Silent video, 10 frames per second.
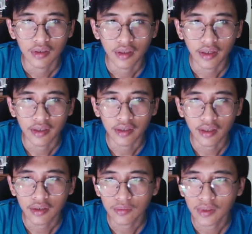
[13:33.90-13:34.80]
And
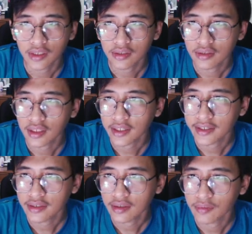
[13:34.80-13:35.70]
another one
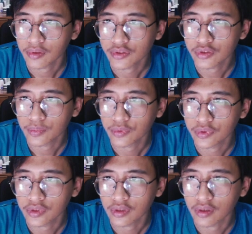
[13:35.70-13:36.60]
line I'm going to
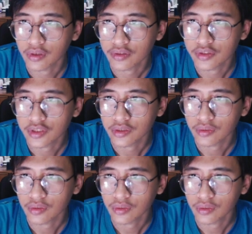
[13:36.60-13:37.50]
put on
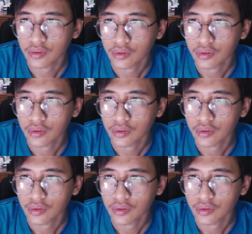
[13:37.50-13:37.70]
7.5.